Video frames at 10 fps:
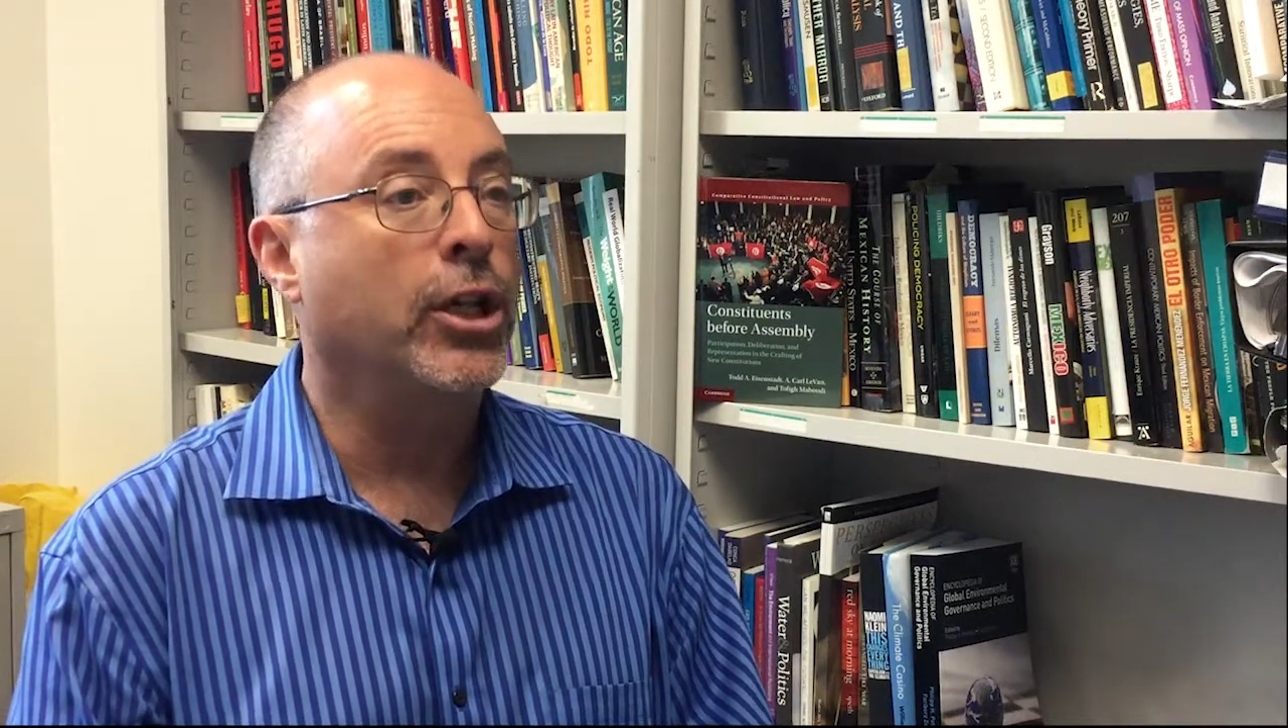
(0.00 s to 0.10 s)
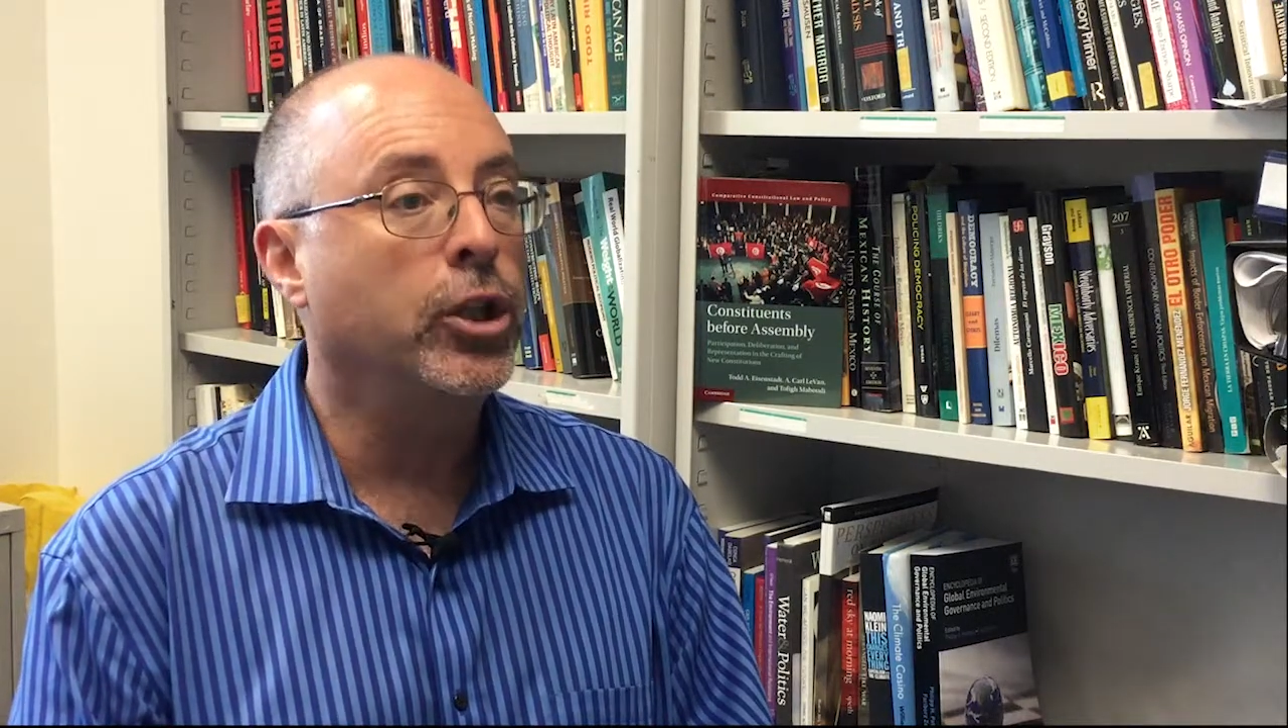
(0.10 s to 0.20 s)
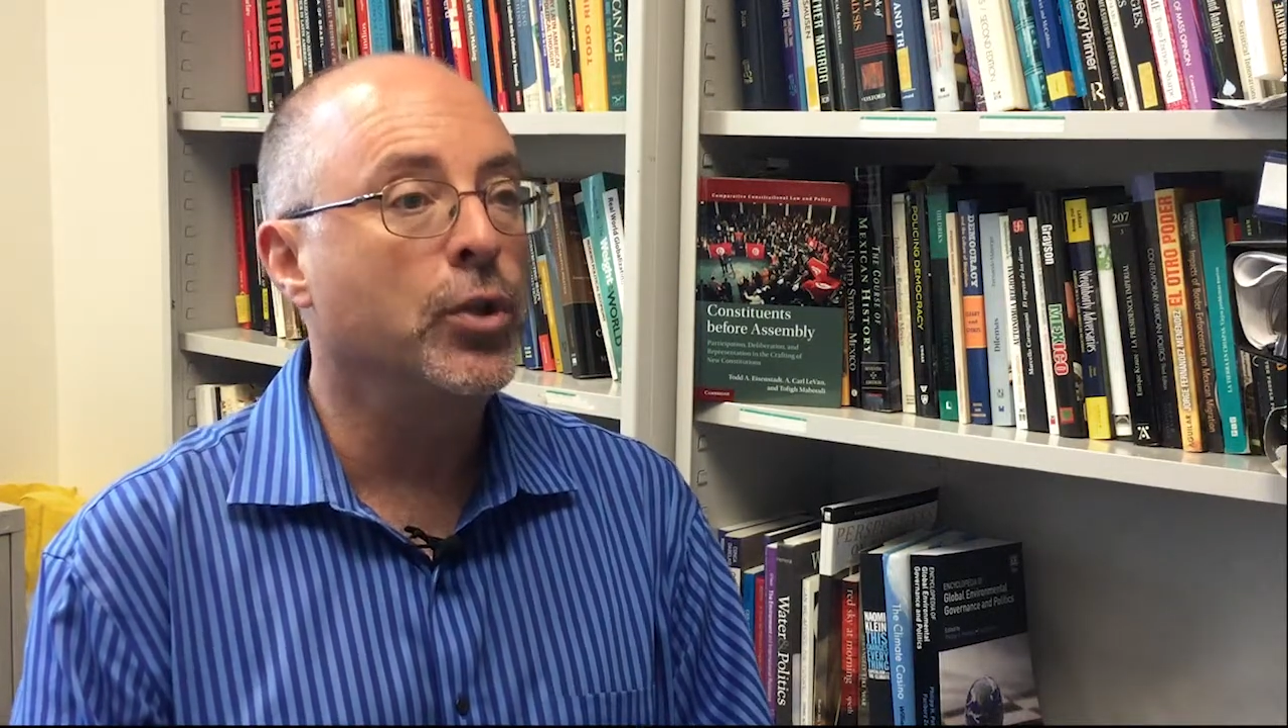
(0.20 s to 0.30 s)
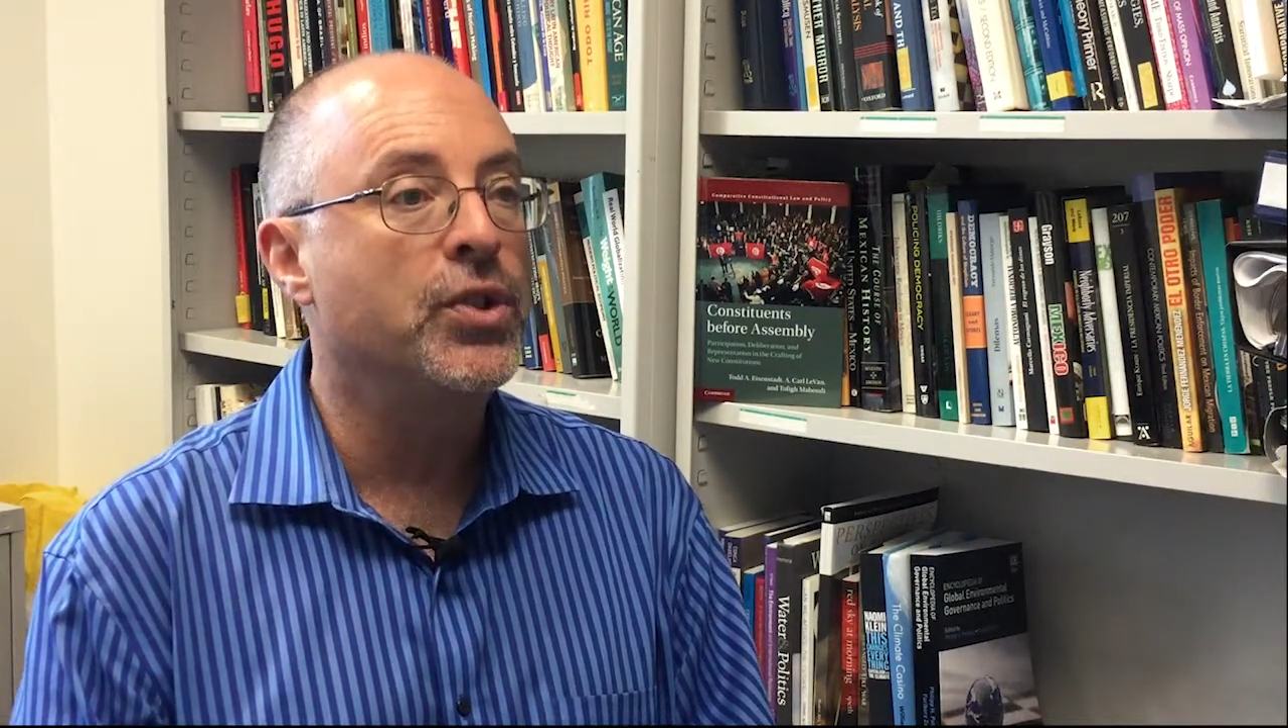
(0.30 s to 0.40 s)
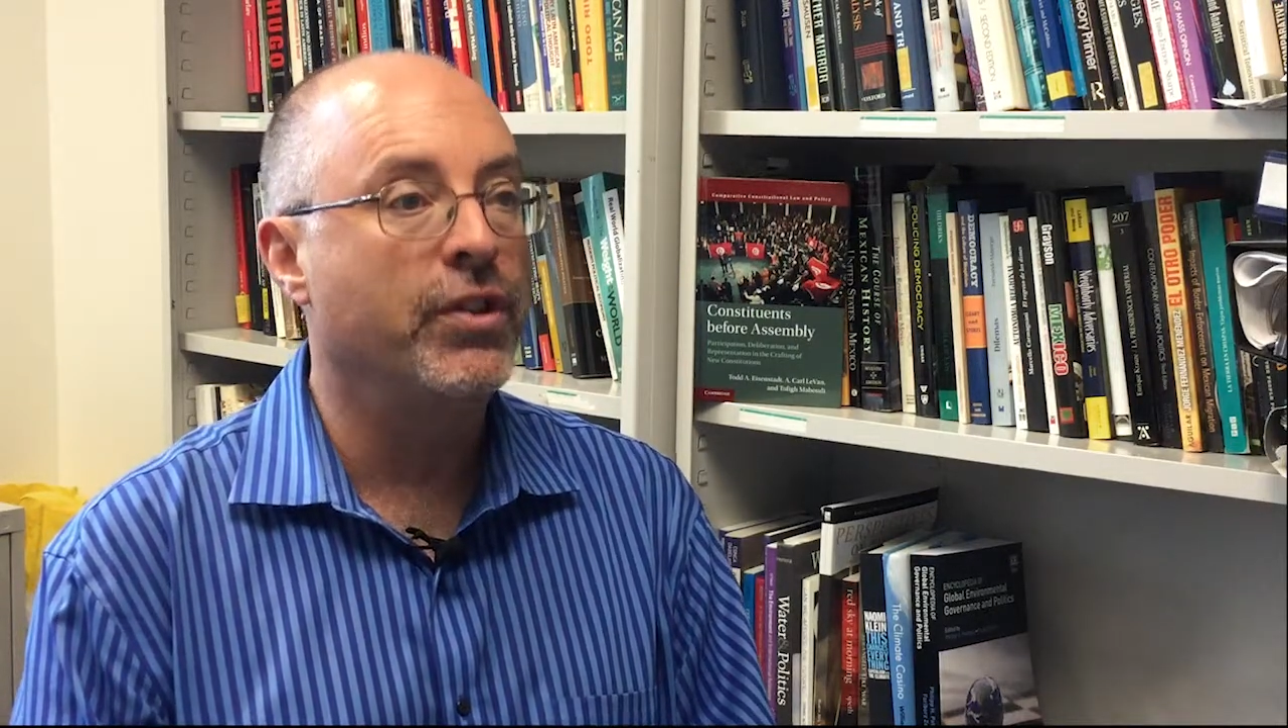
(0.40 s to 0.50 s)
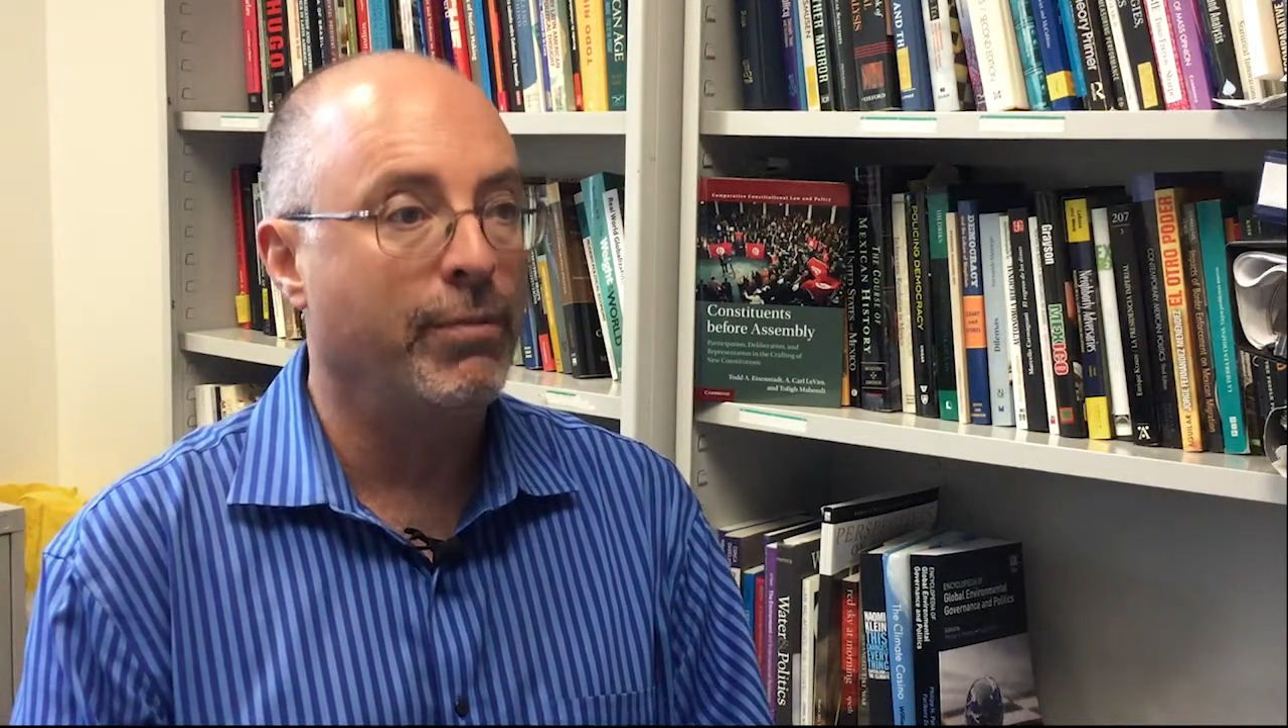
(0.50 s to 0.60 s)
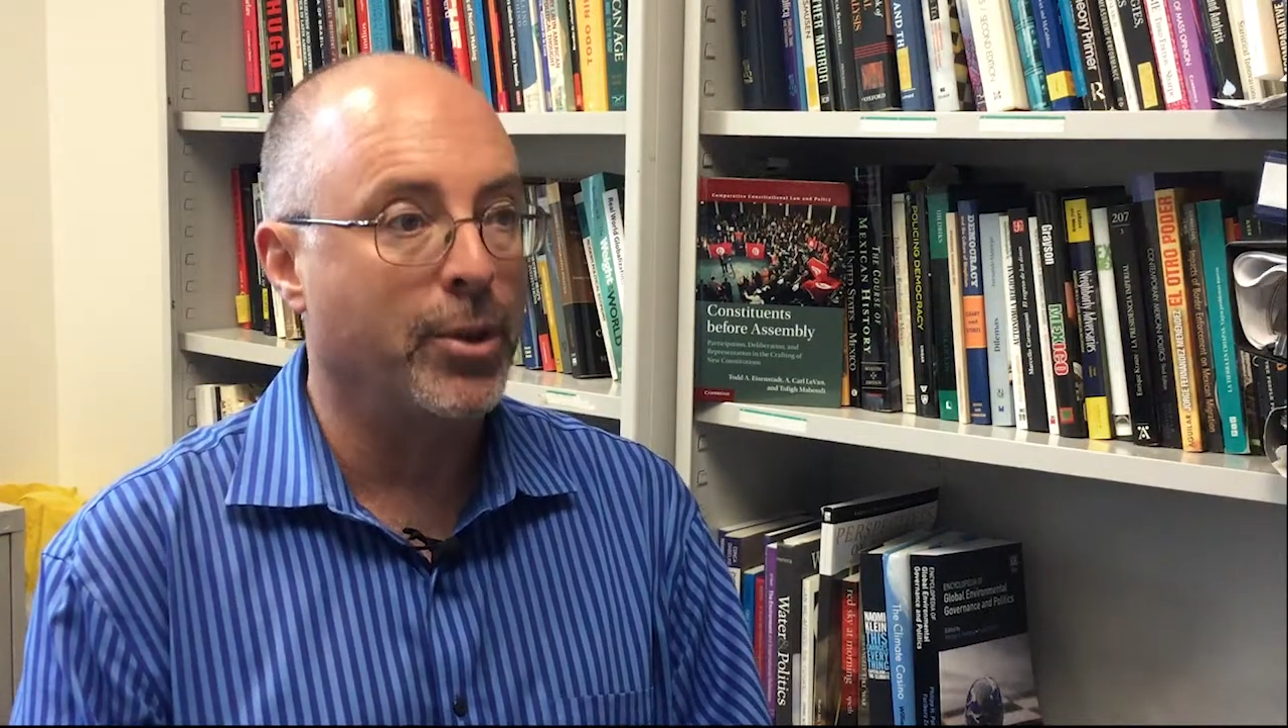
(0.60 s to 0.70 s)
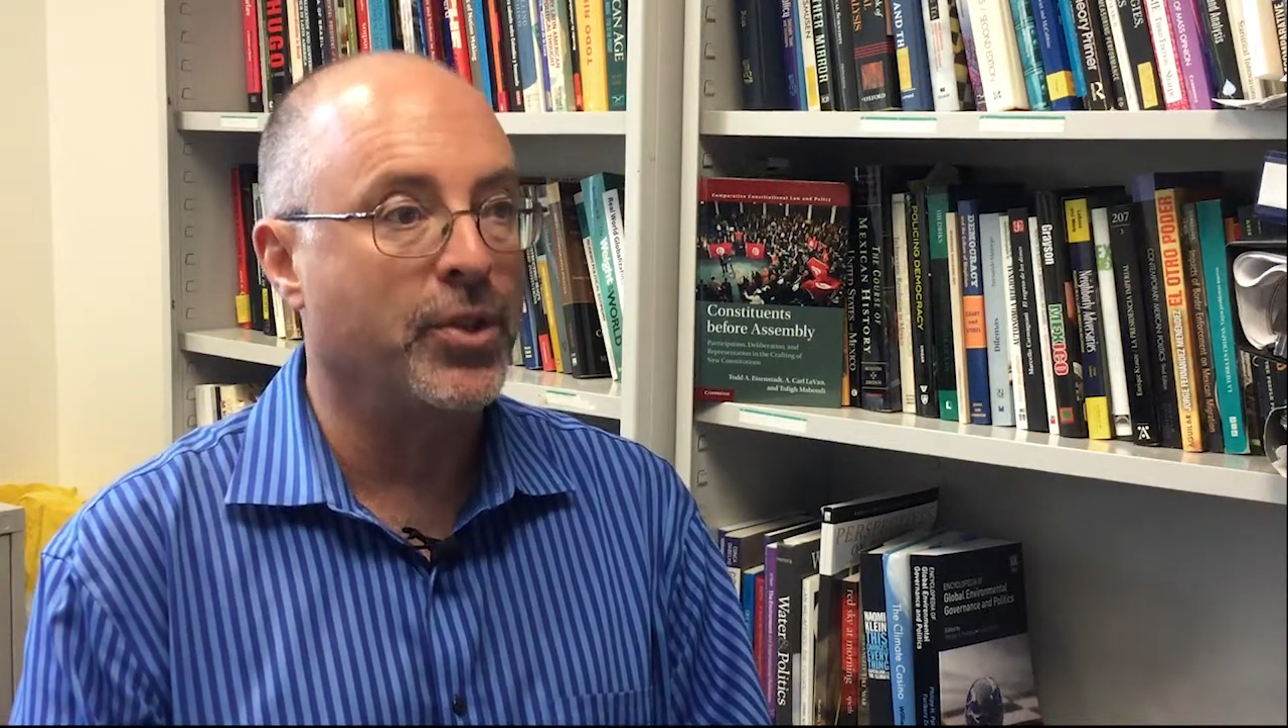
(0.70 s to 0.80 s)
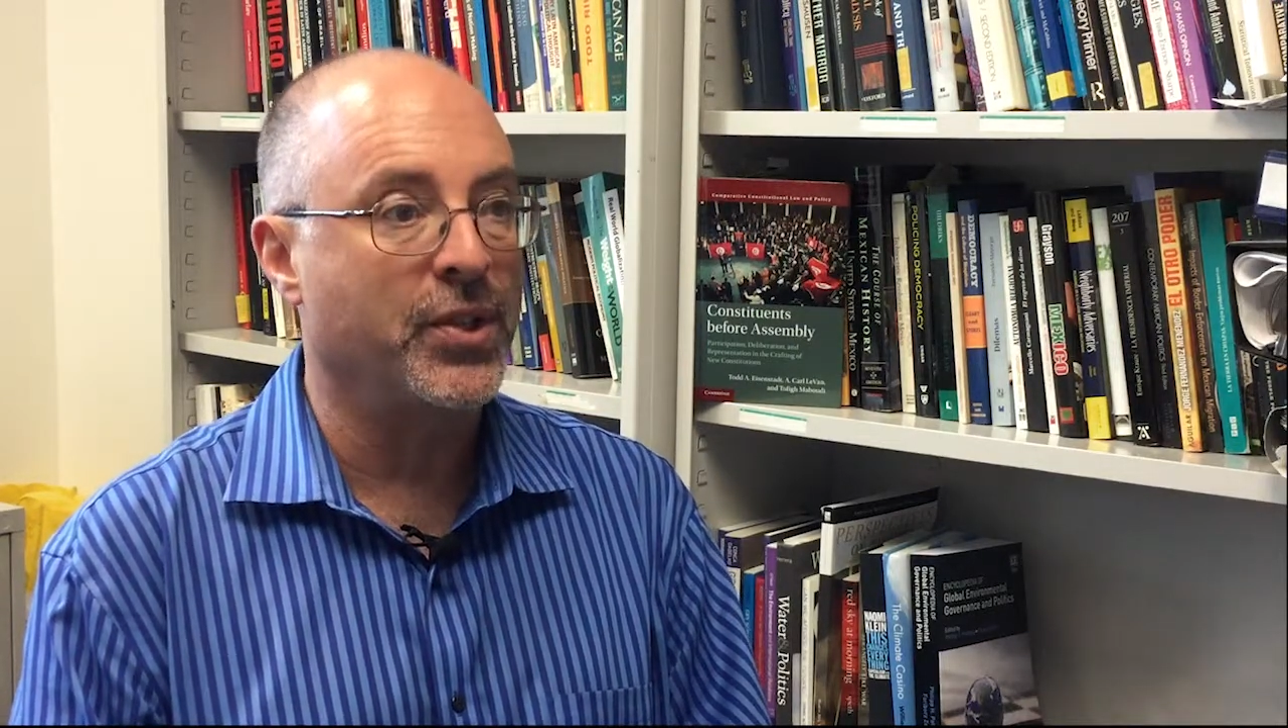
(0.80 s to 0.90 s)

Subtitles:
inclusive